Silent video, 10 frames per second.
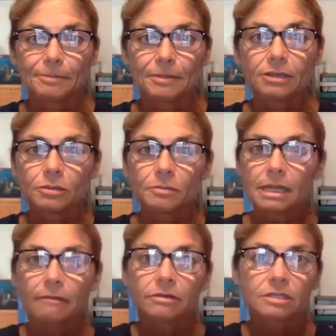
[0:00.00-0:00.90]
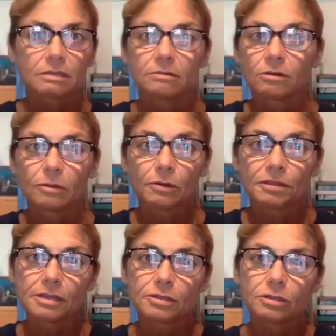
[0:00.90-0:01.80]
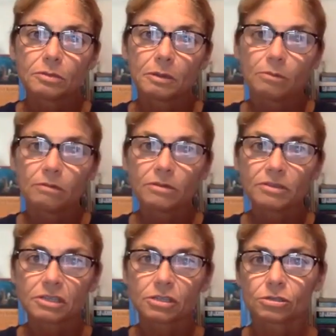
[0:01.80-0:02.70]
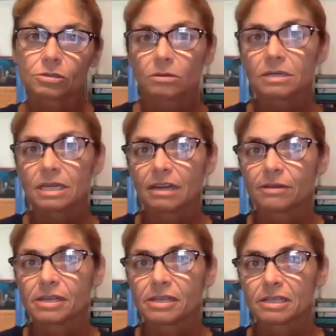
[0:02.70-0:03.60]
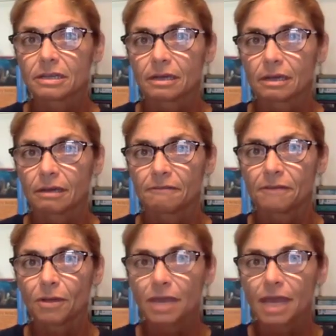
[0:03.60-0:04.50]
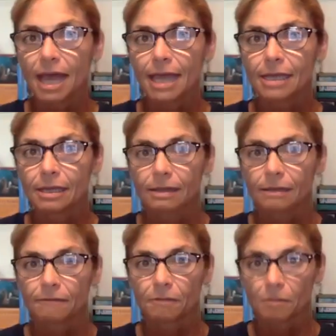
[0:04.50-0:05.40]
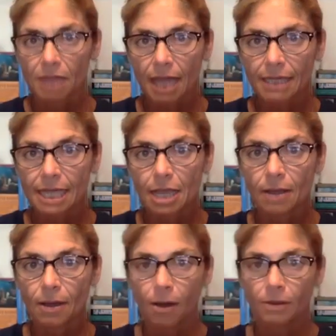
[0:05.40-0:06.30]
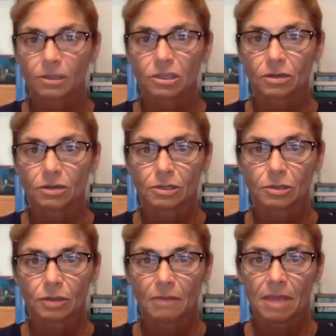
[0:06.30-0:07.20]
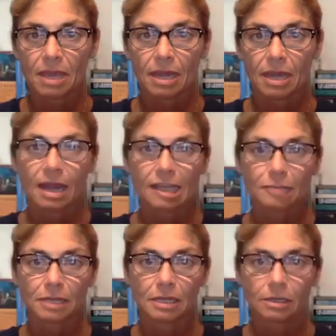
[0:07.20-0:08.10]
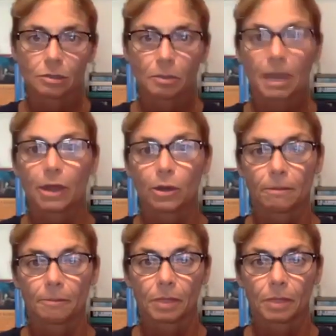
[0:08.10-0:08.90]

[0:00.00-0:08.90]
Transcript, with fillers: And to me, that was the normal thing to do. But what was extraordinary is a foggy eye from that day on started to come in and ask me to pet her.